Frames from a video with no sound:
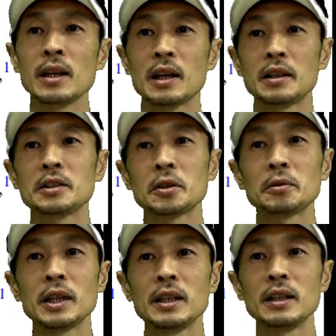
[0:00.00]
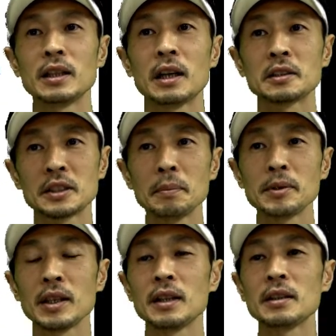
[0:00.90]
and it's already
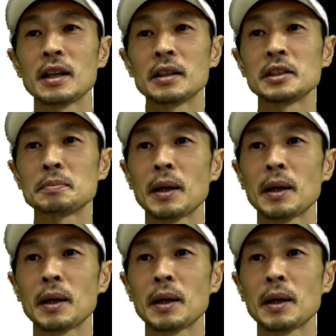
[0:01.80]
accepted and it's